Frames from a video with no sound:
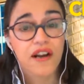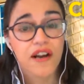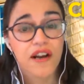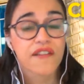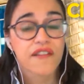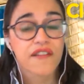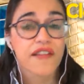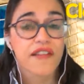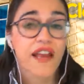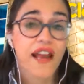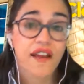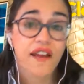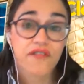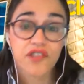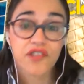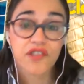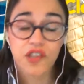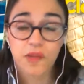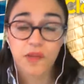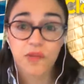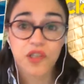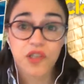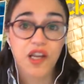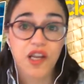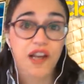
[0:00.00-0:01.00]
They have
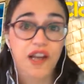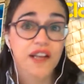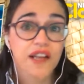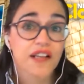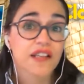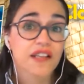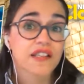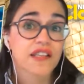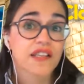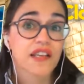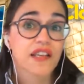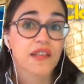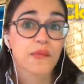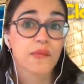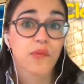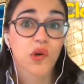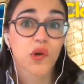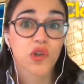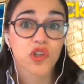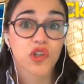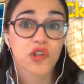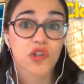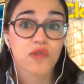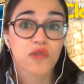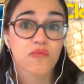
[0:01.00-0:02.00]
subtitles at the
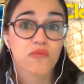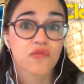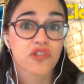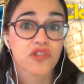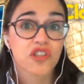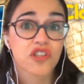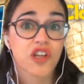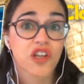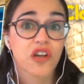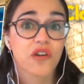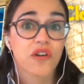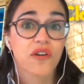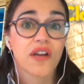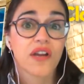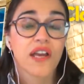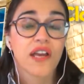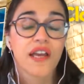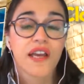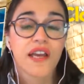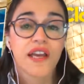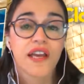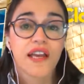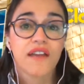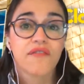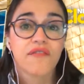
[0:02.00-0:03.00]
bottom. So
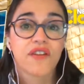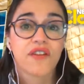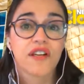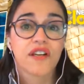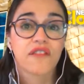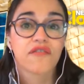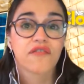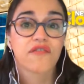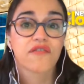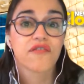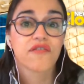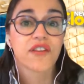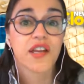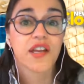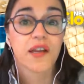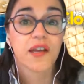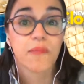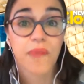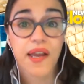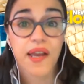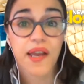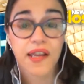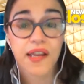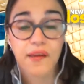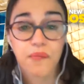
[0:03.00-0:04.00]
even if it
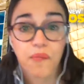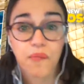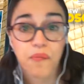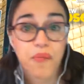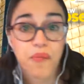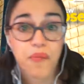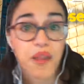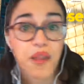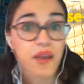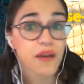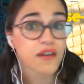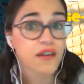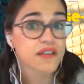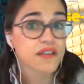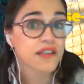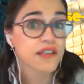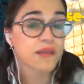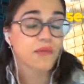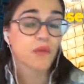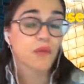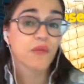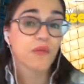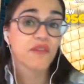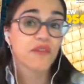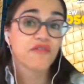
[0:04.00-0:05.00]
may
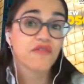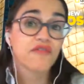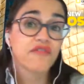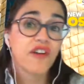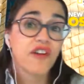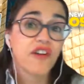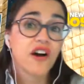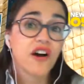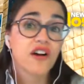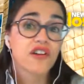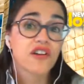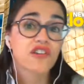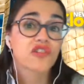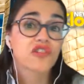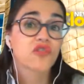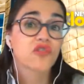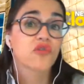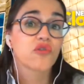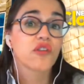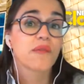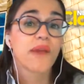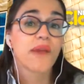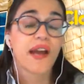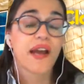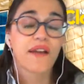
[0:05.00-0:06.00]
seem a bit fast, or
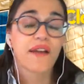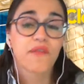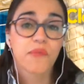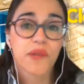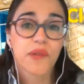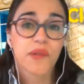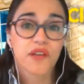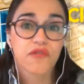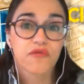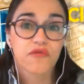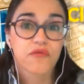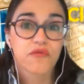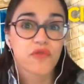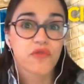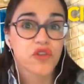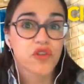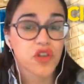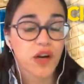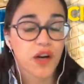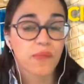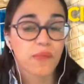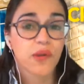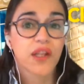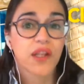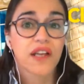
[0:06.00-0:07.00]
they may have a bit of
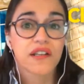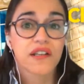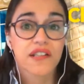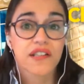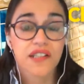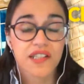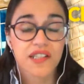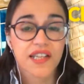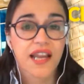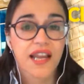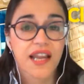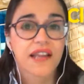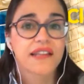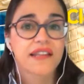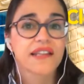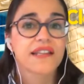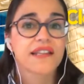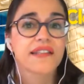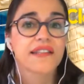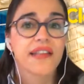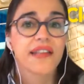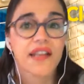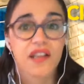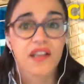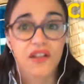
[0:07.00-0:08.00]
trouble
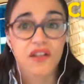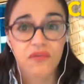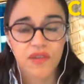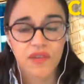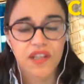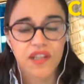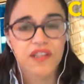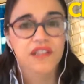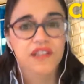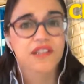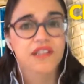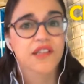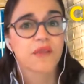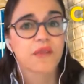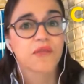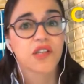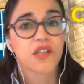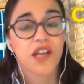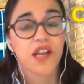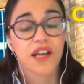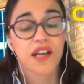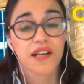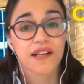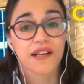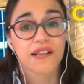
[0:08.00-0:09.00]
understanding, they can read the
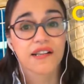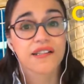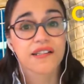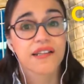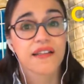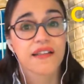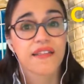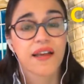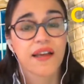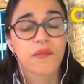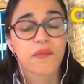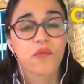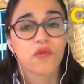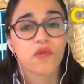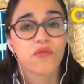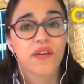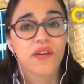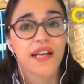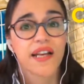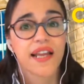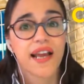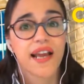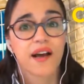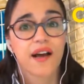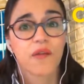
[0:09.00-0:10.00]
subtitles, and that will
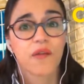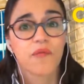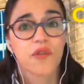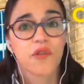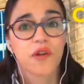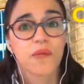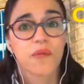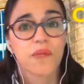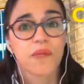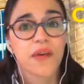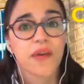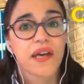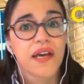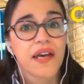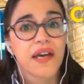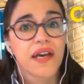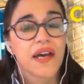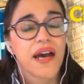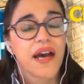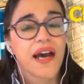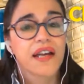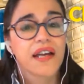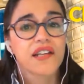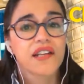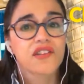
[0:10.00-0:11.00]
really help them.
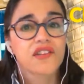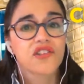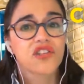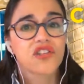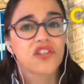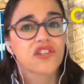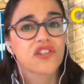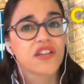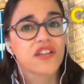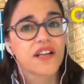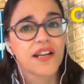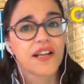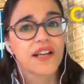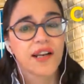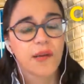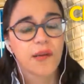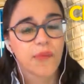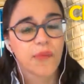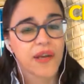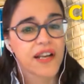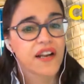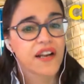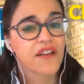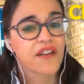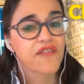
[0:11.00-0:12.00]
And it's just a little
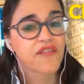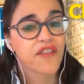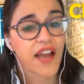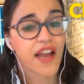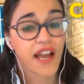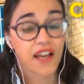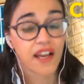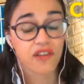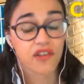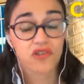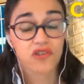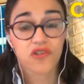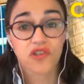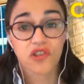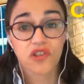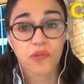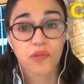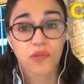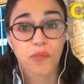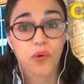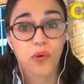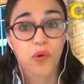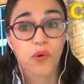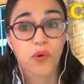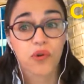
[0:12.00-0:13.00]
bit of extra
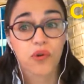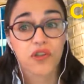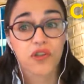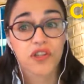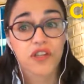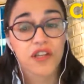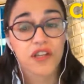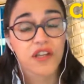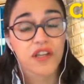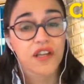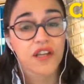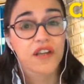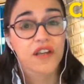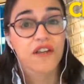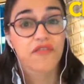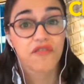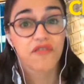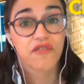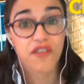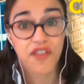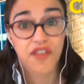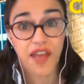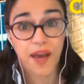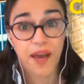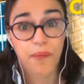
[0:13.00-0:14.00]
support
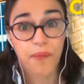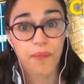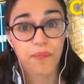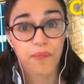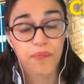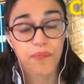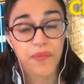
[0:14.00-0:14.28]
for them.